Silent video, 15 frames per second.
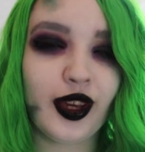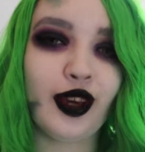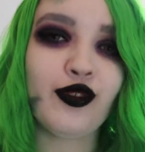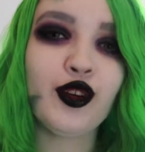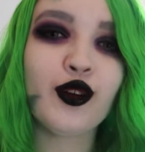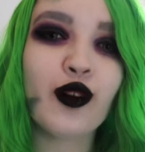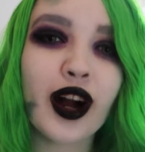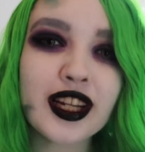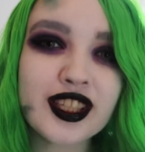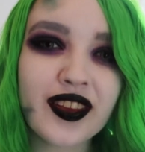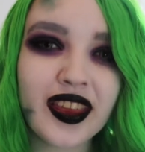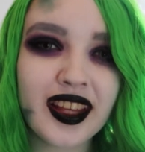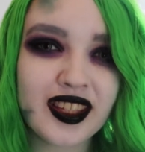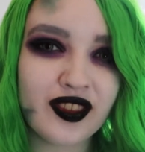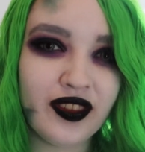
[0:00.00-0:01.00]
If you watch
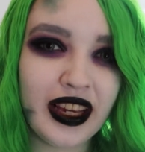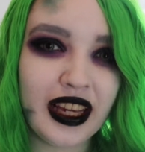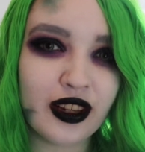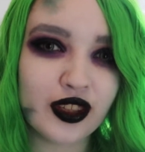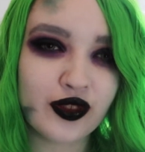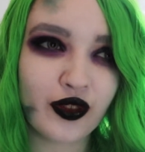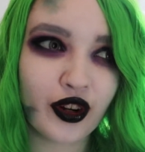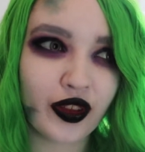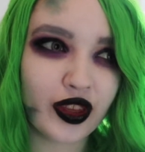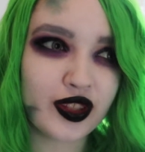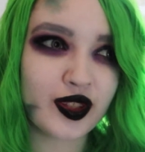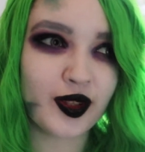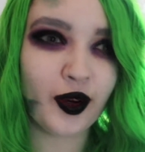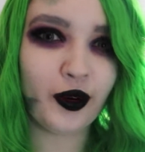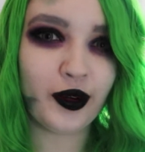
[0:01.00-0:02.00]
these videos for the
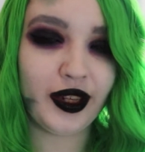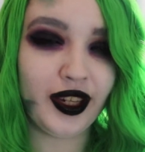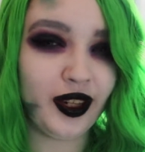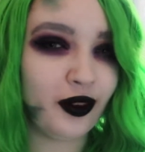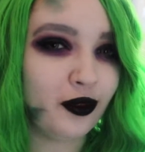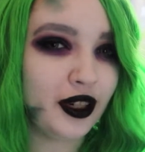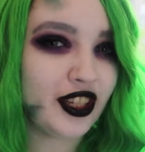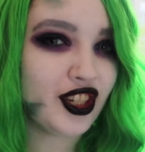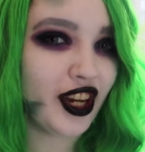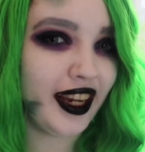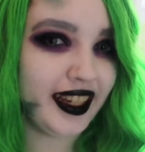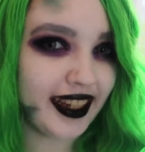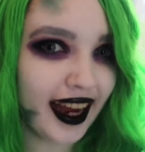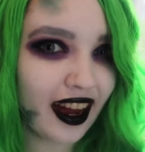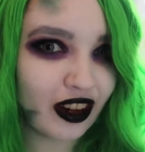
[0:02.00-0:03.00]
sewing, which I
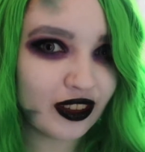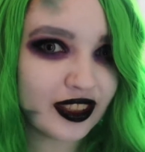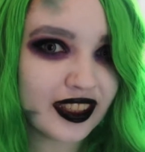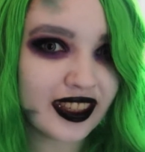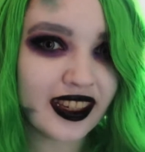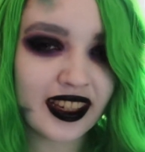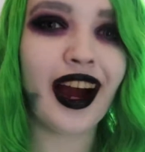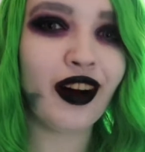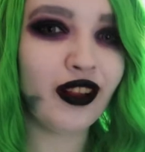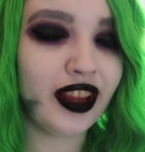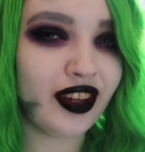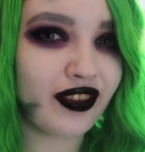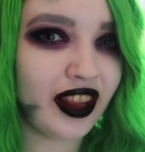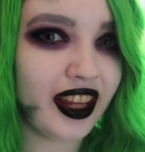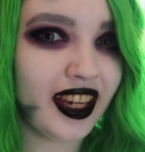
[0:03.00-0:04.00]
doubt, I'll
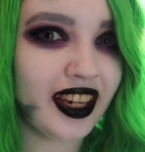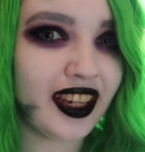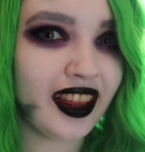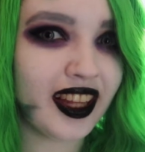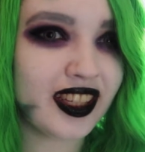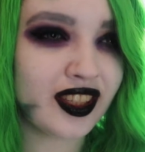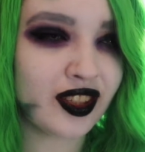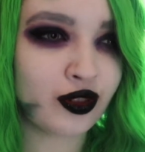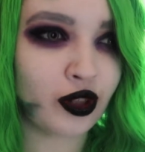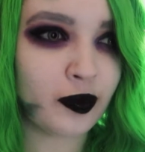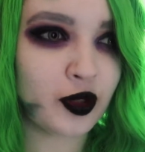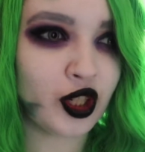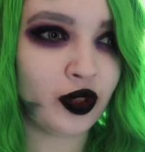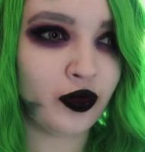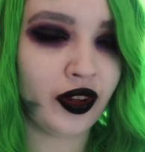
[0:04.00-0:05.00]
leave a link in the
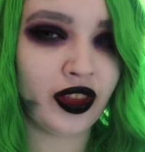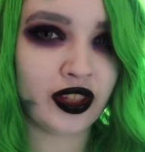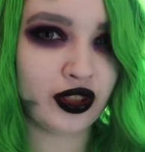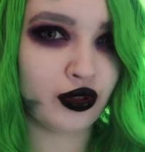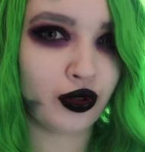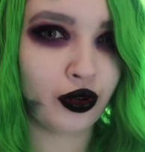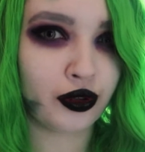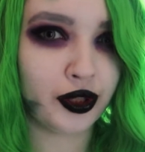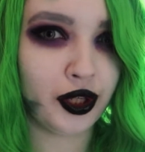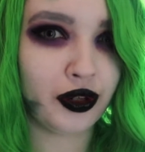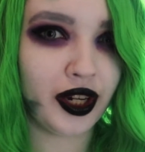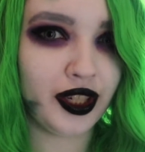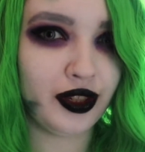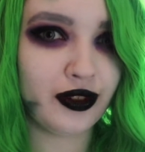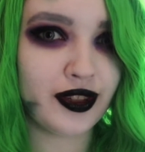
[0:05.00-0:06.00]
description with the tutorial I
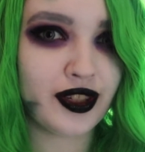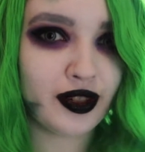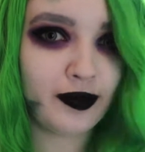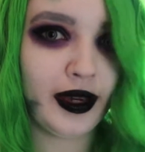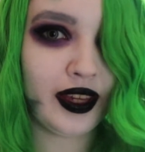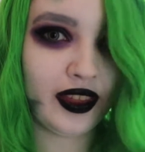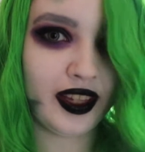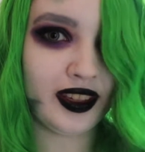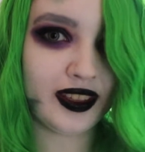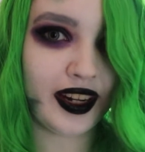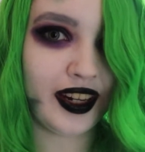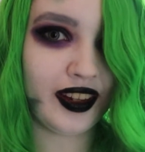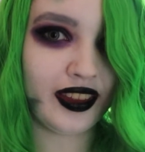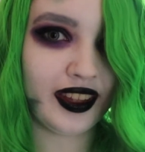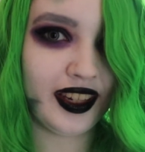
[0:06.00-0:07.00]
used to make the
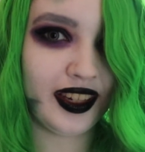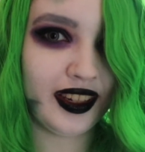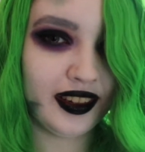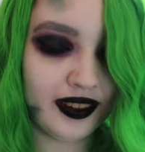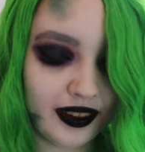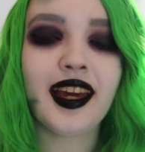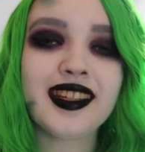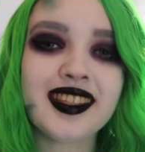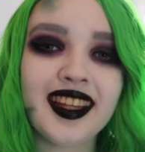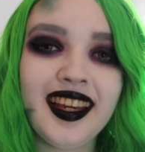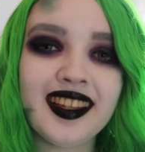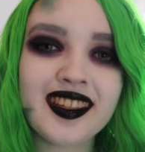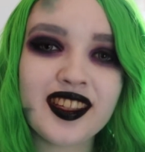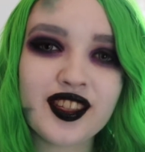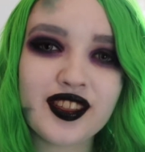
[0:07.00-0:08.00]
entire thing. It's
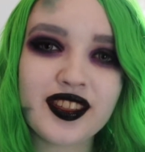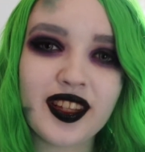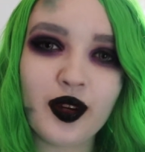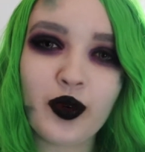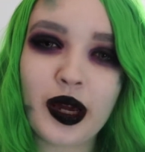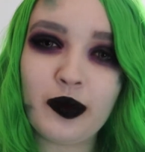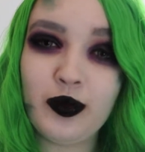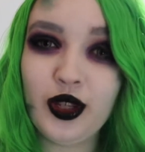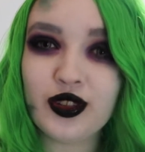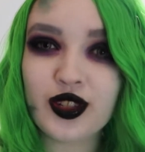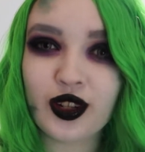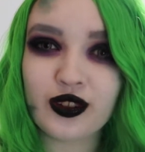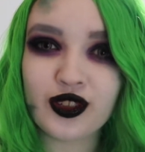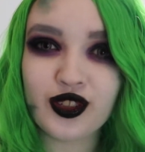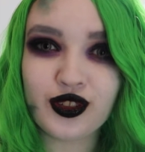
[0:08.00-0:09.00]
easy to see why
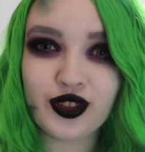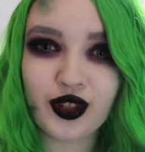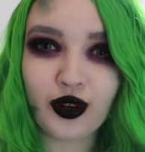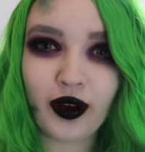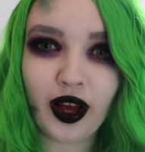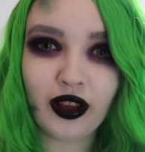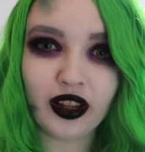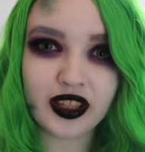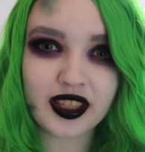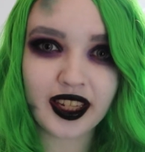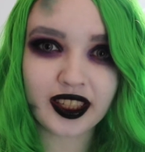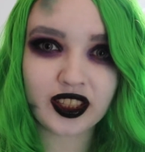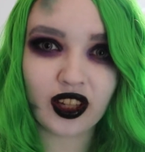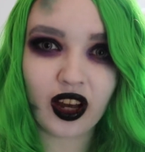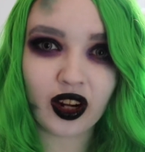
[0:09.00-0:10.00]
musicals do so well on
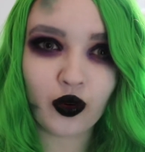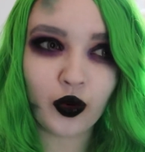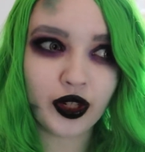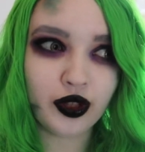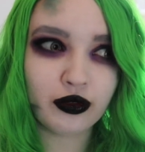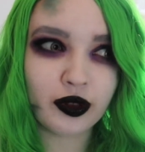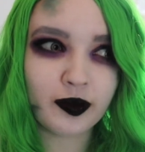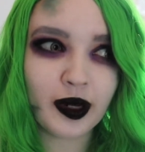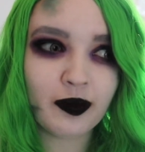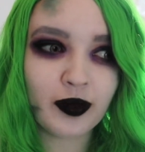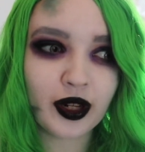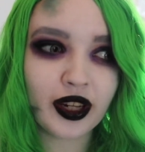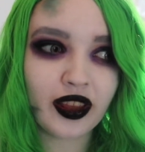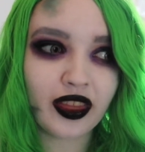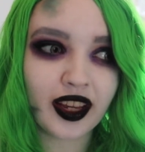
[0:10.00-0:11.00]
TikTok when you
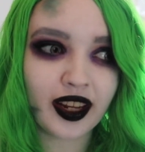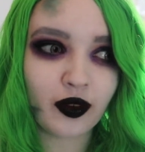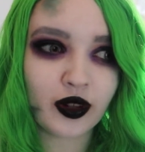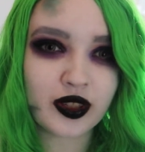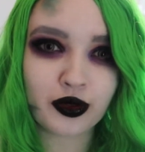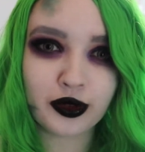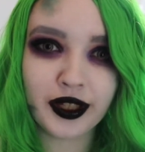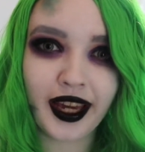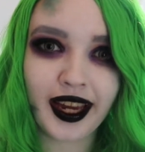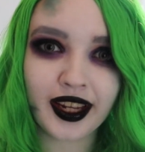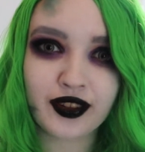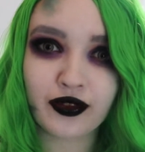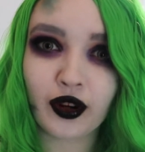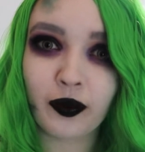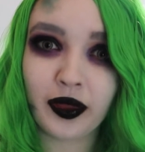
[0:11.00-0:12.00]
remember that it was created
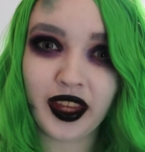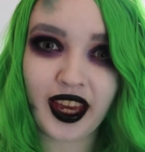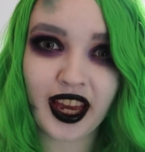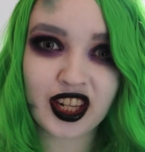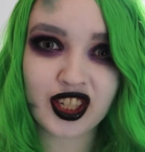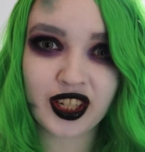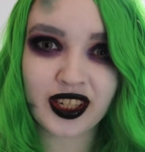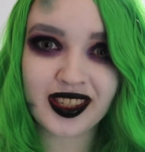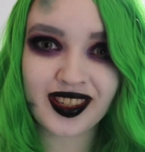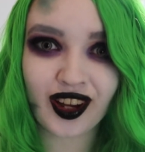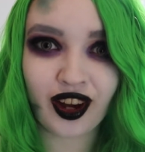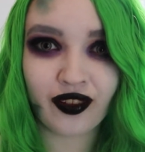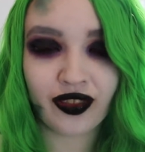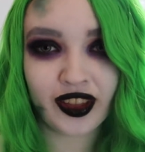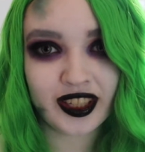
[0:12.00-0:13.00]
from the ashes
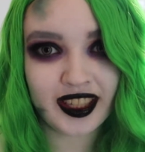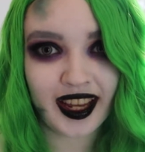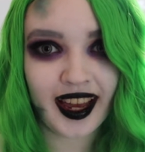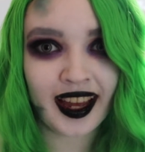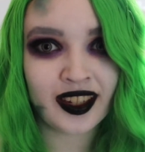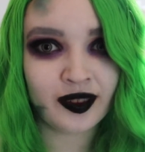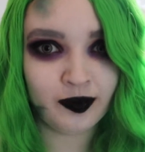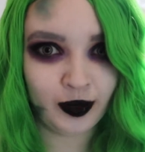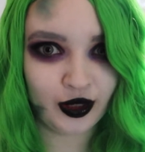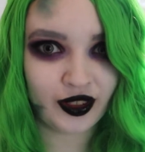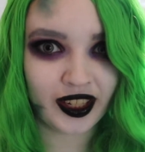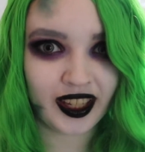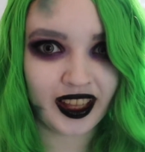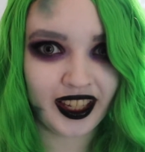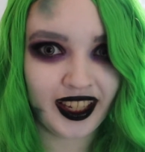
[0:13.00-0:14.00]
of the dead
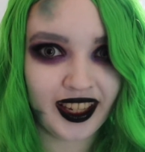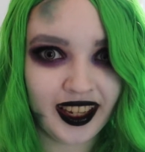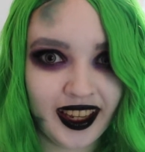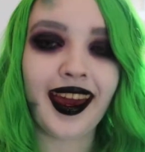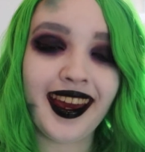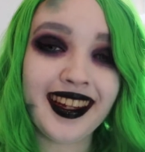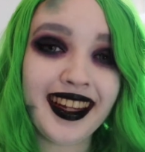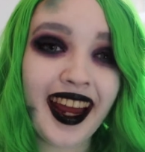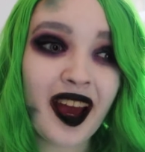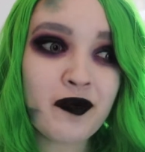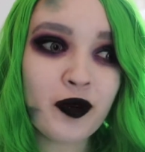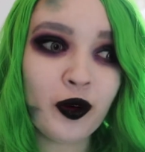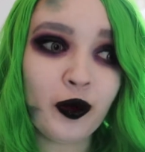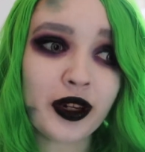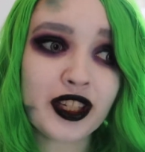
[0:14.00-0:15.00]
Musical.ly, an
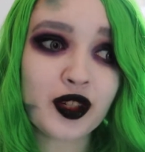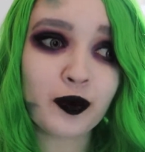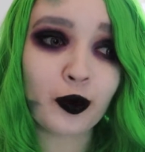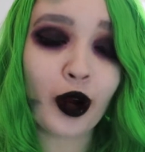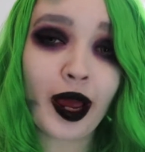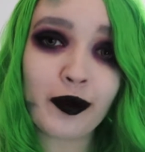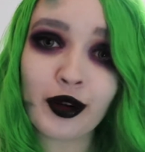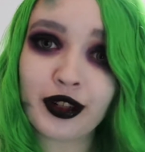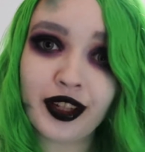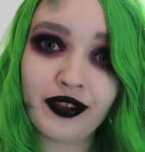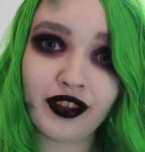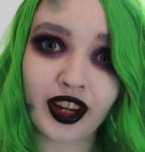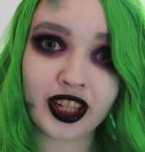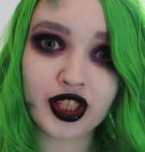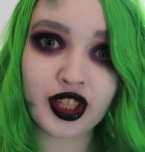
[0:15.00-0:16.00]
app which primary
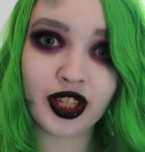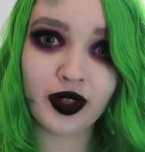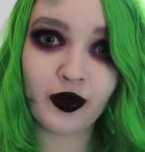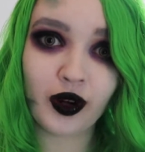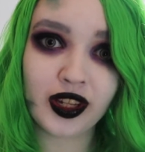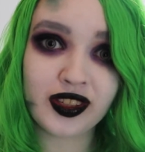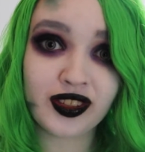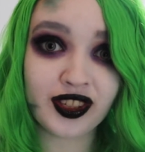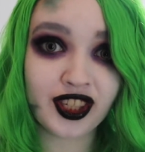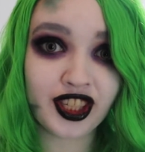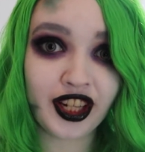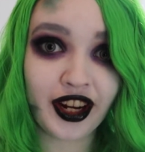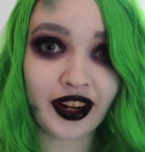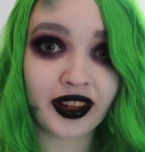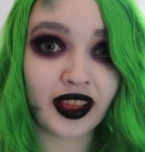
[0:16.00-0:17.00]
function was to
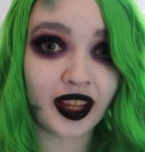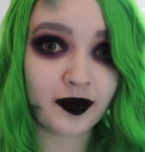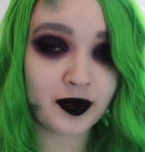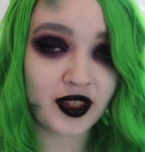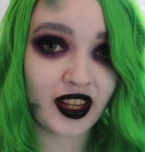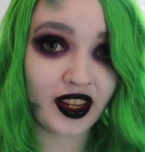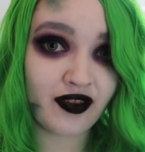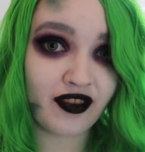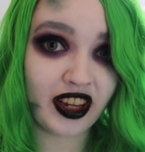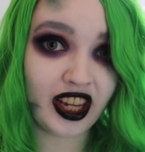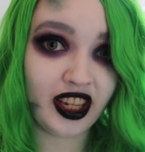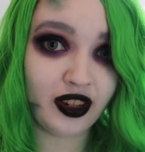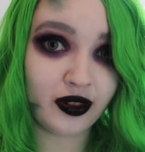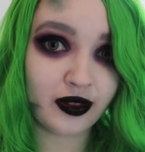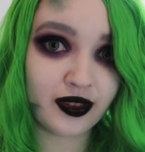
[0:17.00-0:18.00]
share lip-sync
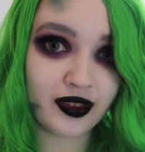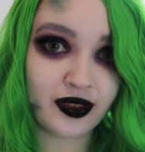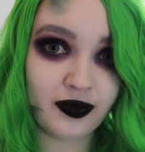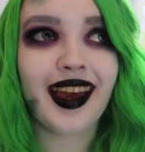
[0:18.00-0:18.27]
videos.